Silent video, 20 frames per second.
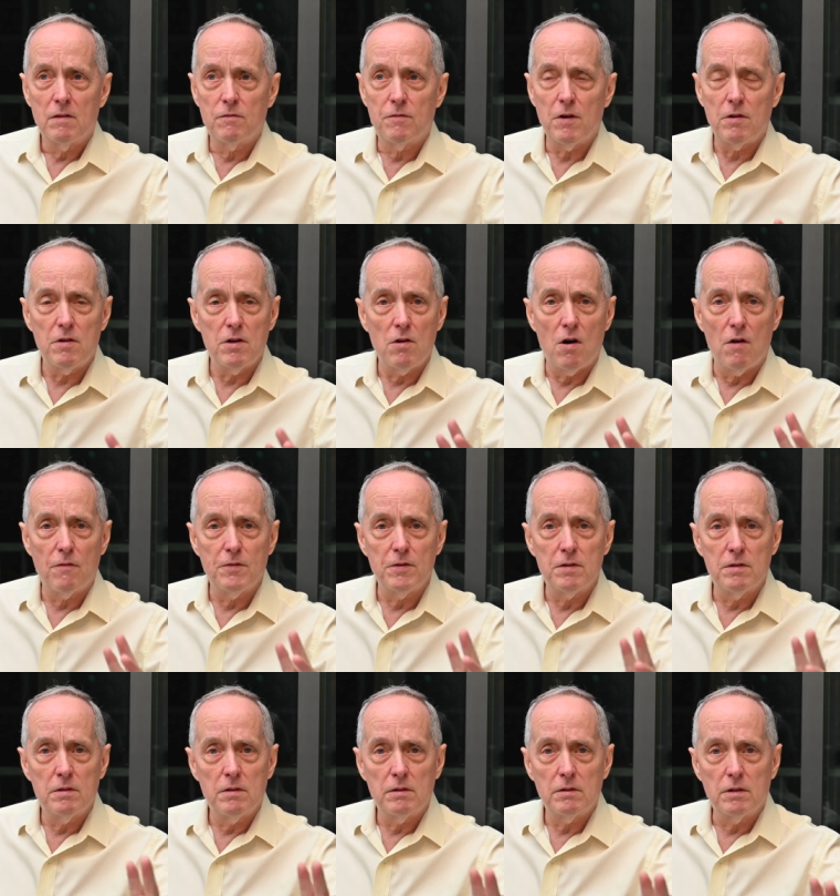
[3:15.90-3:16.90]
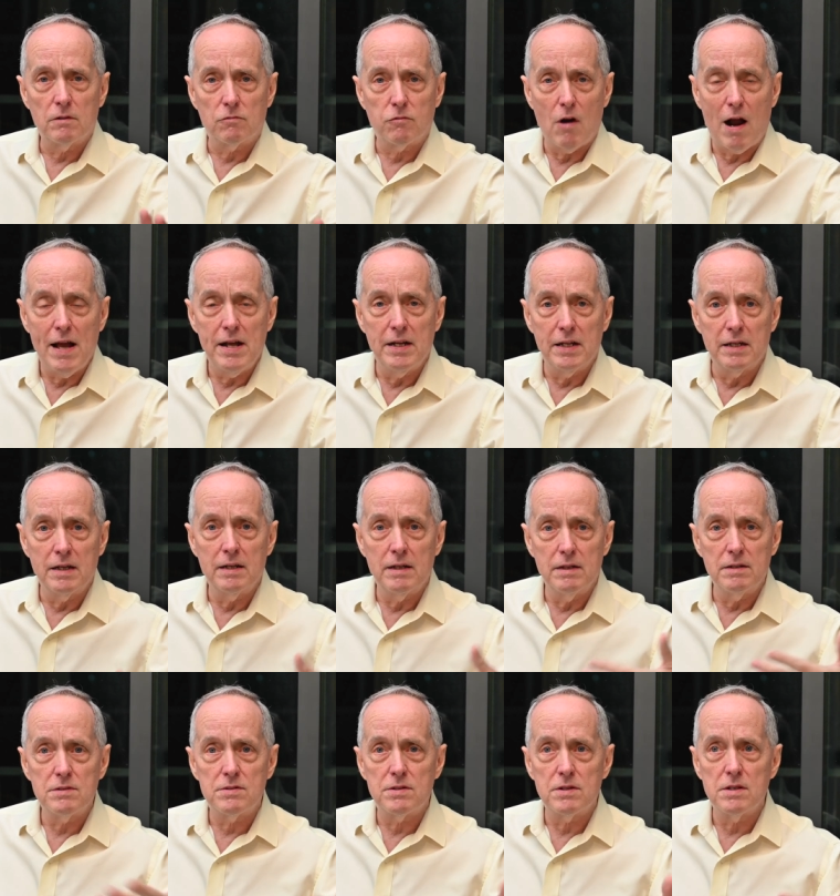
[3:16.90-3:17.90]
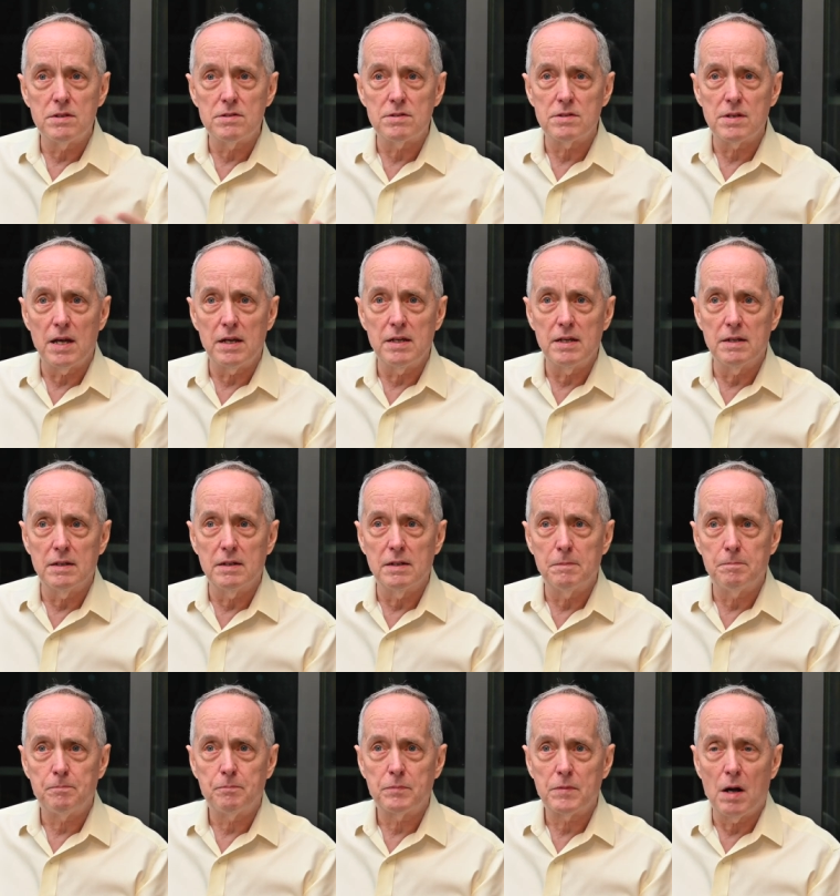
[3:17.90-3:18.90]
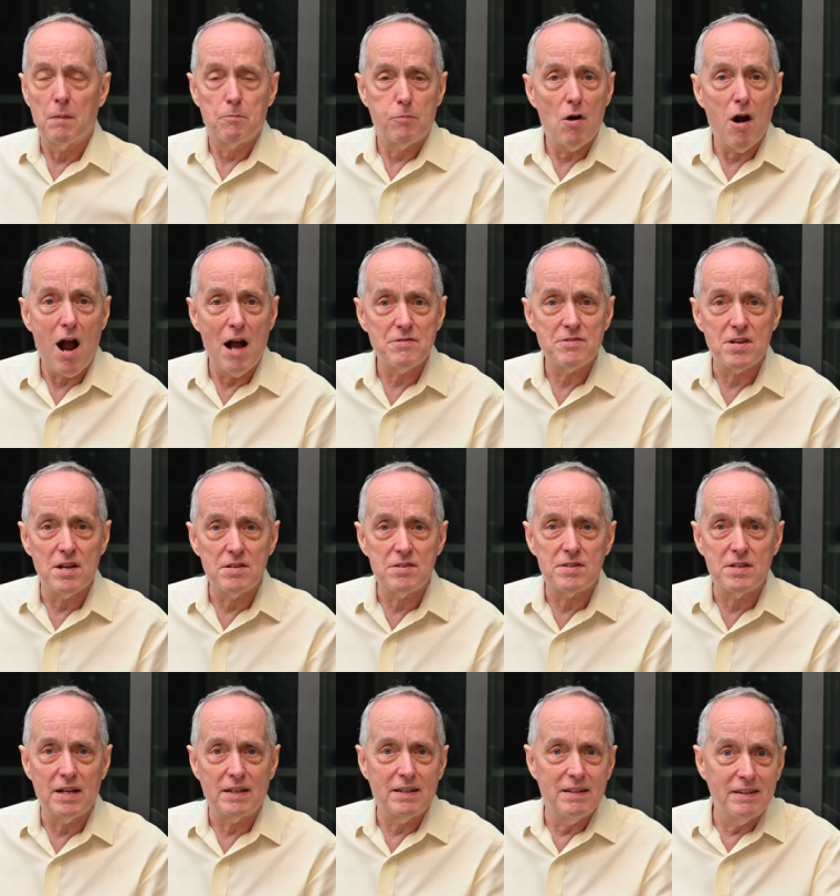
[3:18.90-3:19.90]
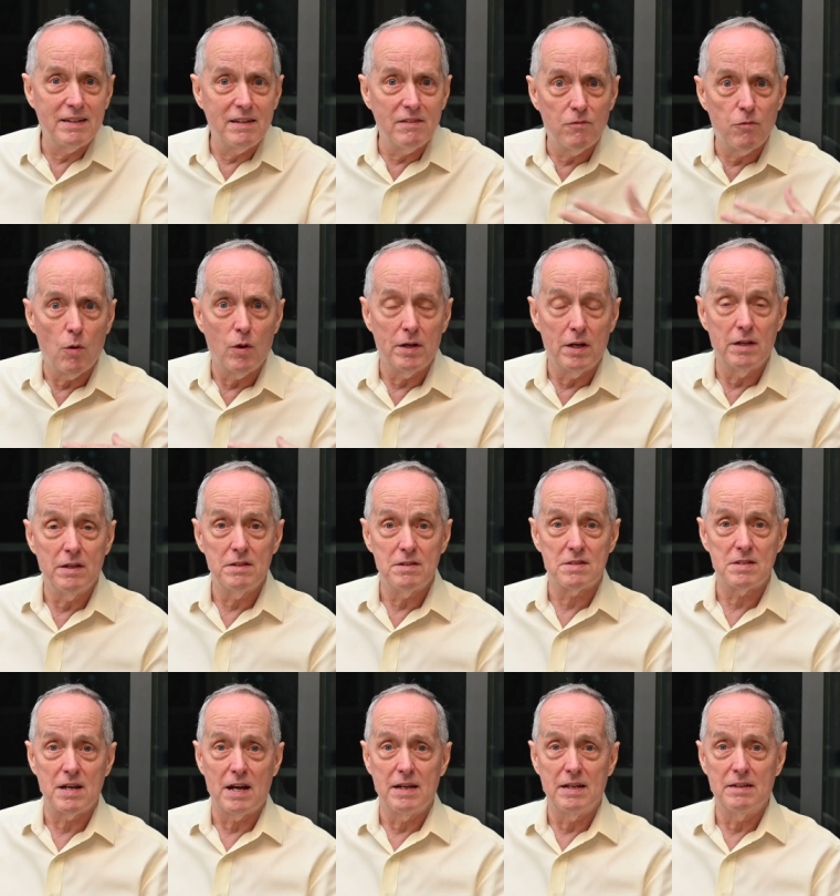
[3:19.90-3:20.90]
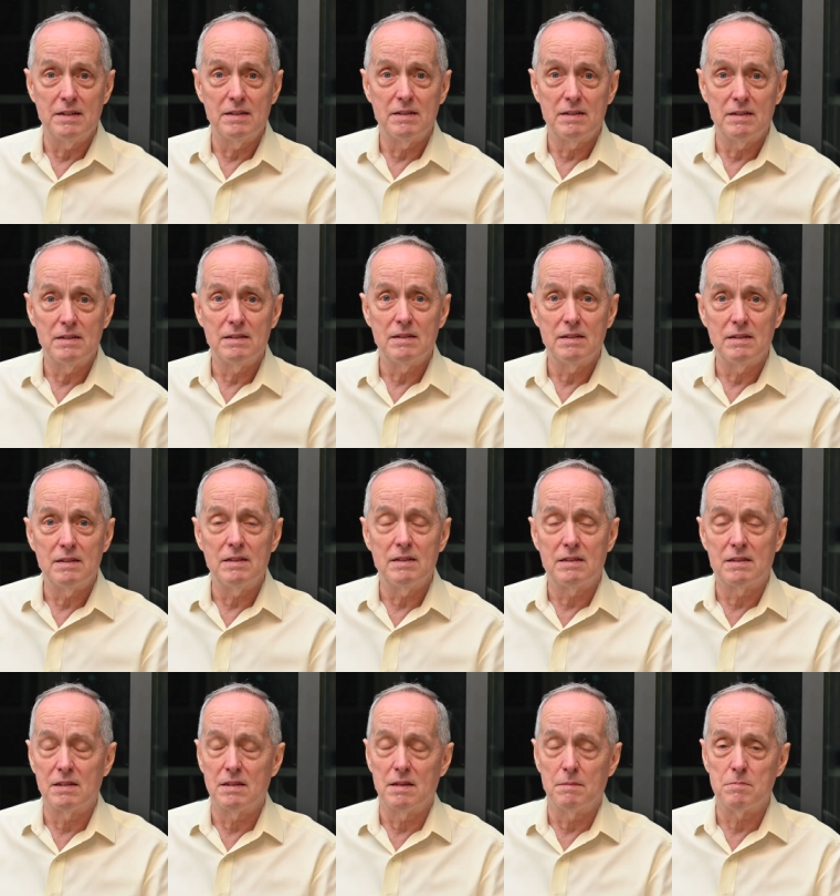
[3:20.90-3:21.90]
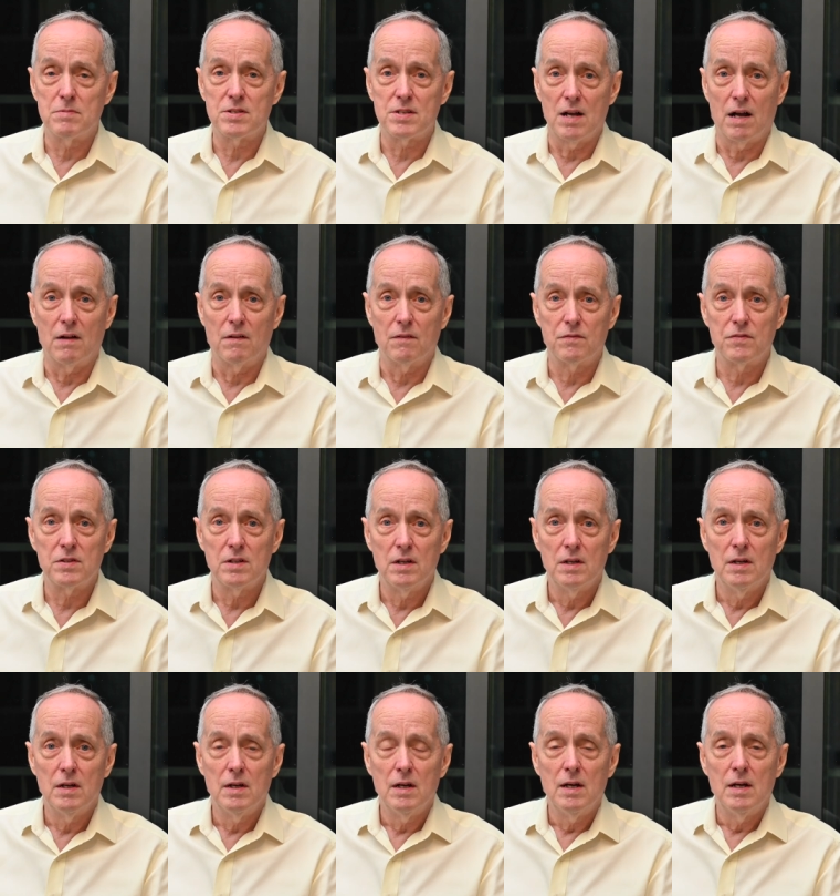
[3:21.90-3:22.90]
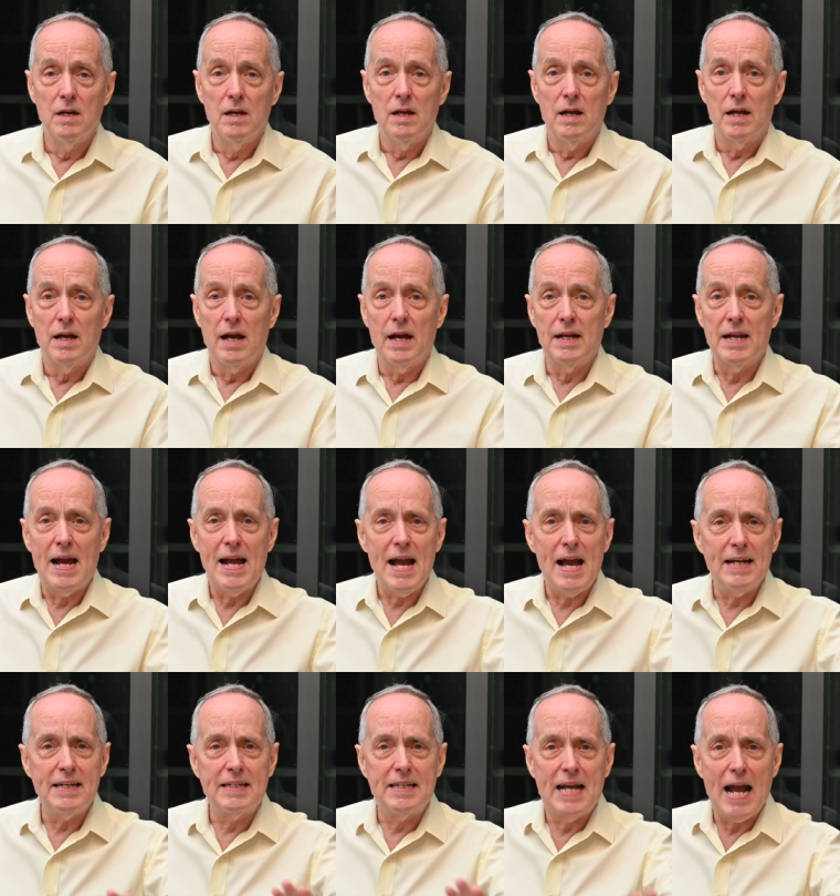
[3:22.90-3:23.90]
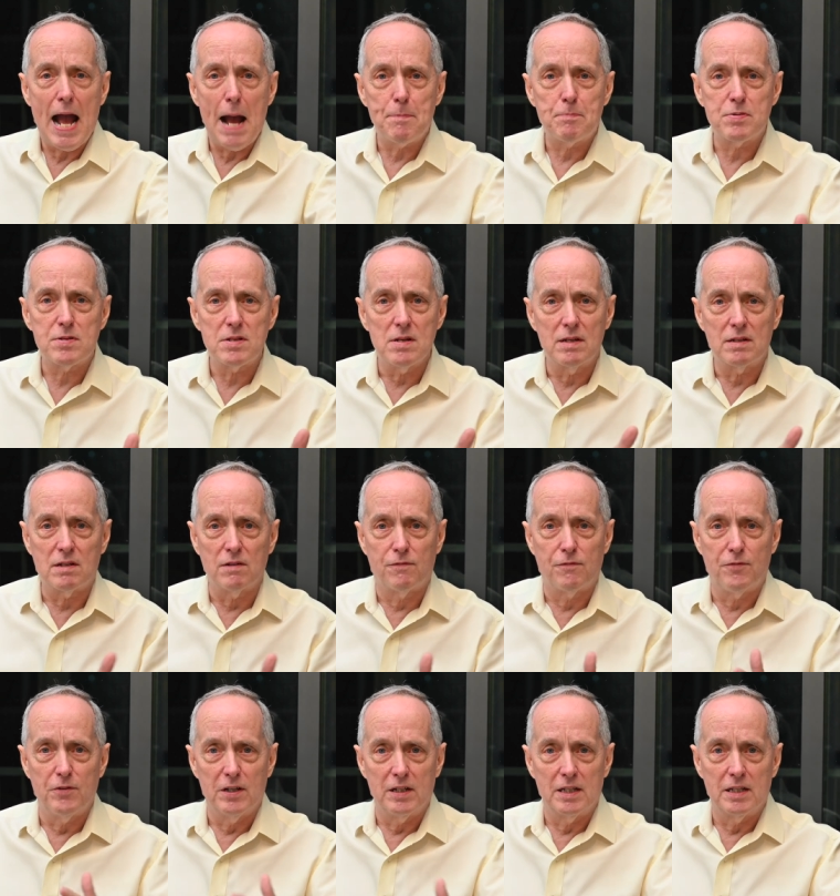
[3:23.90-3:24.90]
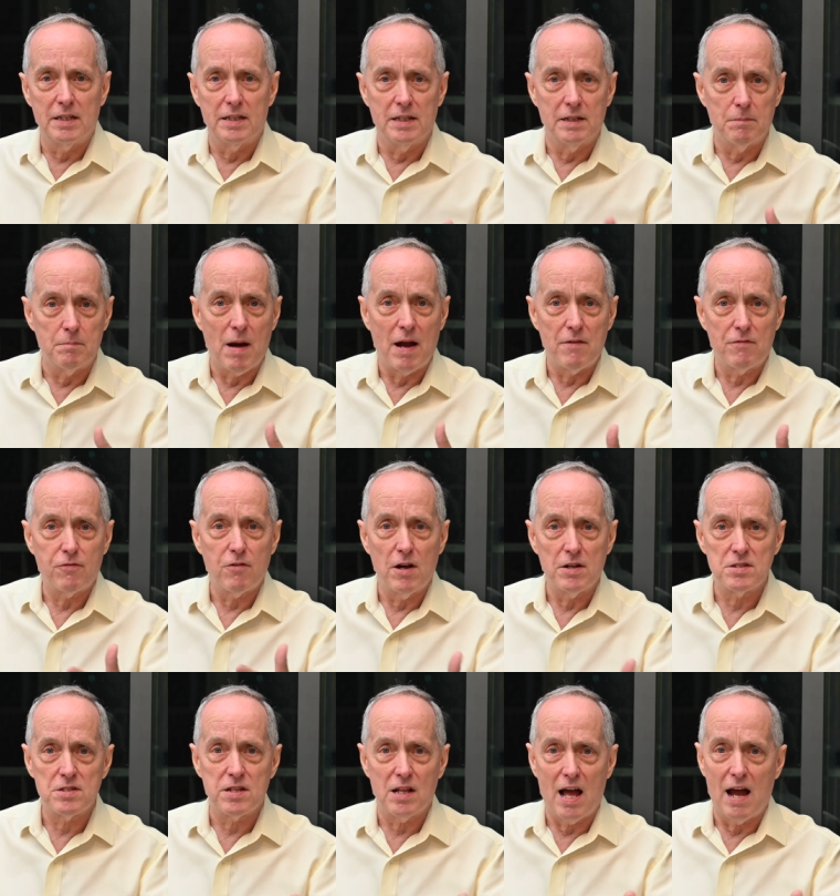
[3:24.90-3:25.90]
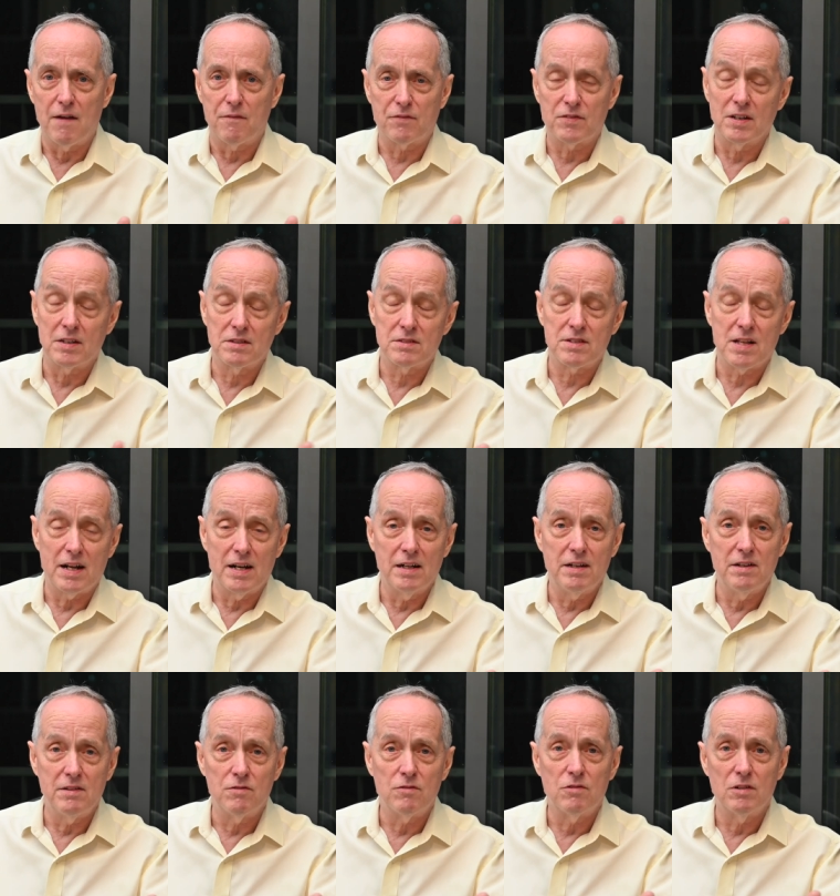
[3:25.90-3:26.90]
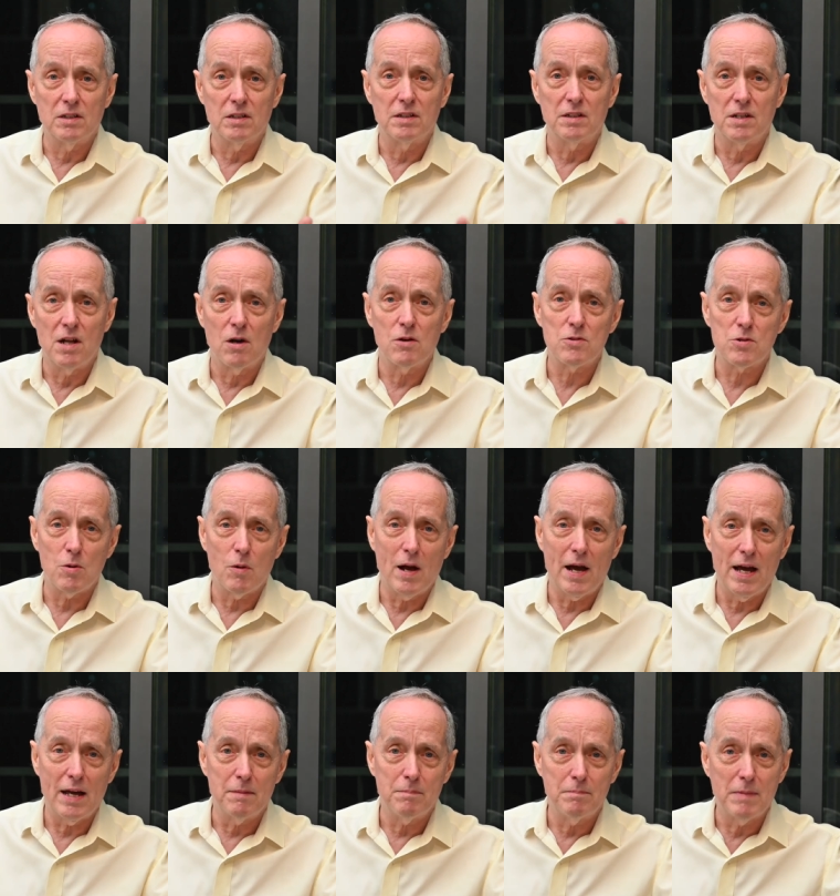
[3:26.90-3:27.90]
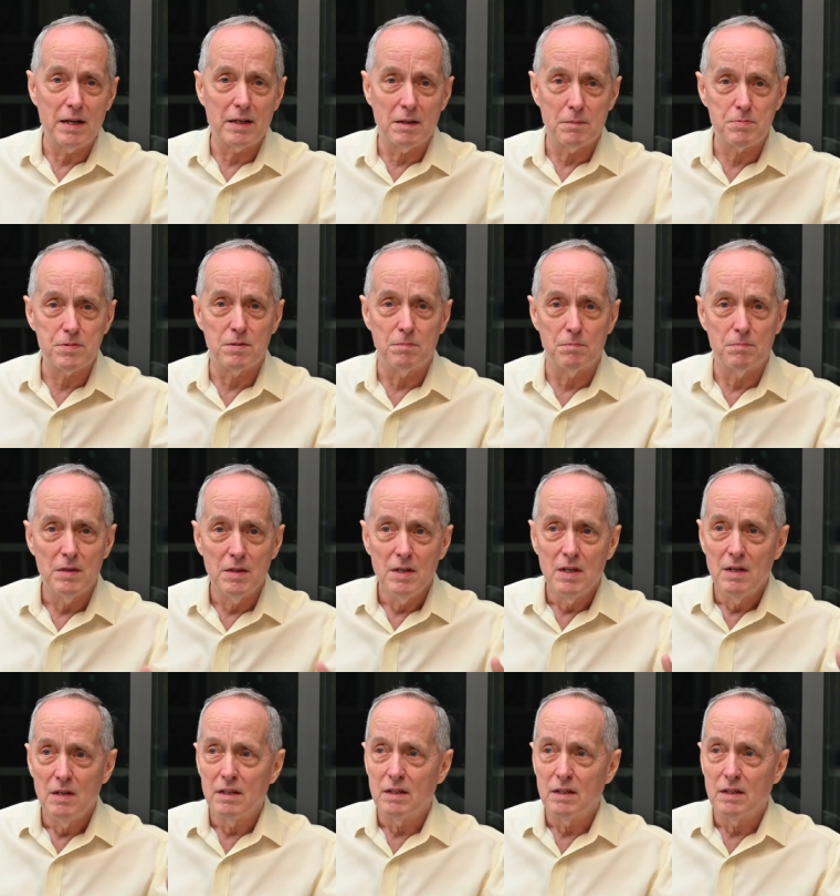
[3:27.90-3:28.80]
very often writing is, is a, uh, a process that can give one insight into themselves. And I had gaps to fill in in my friend's life, things that I didn't really know, so I had to make up some,